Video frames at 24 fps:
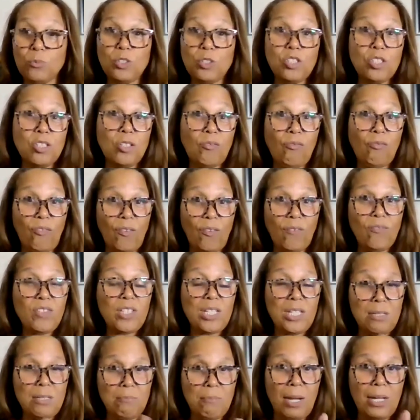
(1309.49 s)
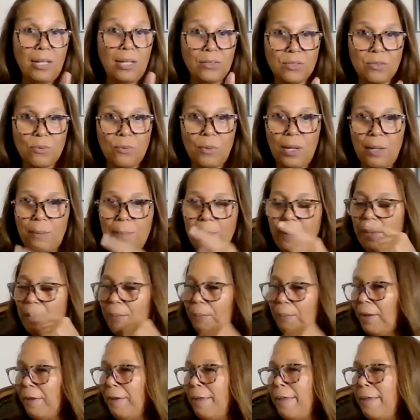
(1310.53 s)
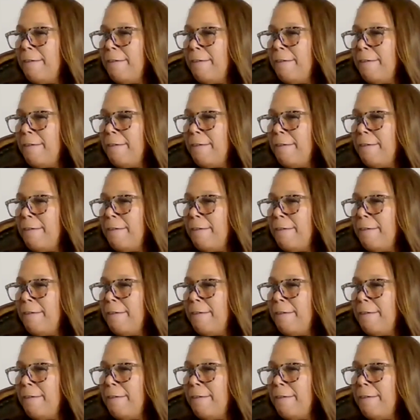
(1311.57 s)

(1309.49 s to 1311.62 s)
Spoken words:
which is 15 miles away, by the way.